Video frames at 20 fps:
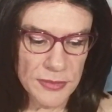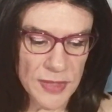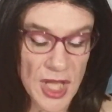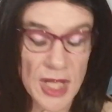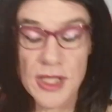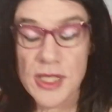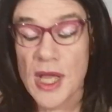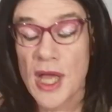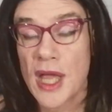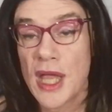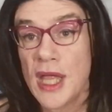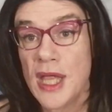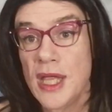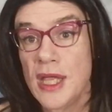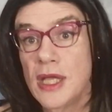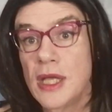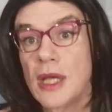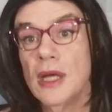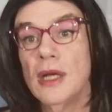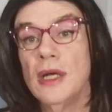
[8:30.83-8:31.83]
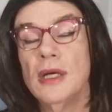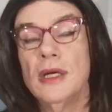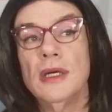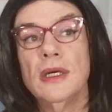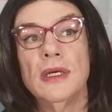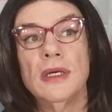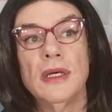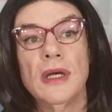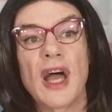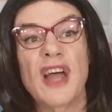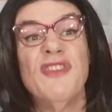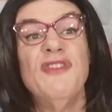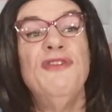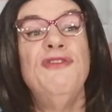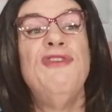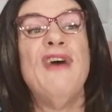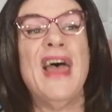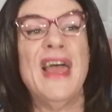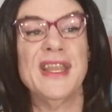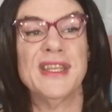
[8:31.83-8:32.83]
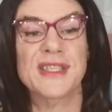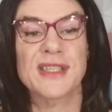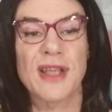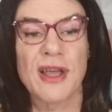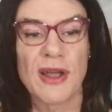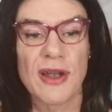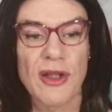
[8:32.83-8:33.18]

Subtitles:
There's a advanced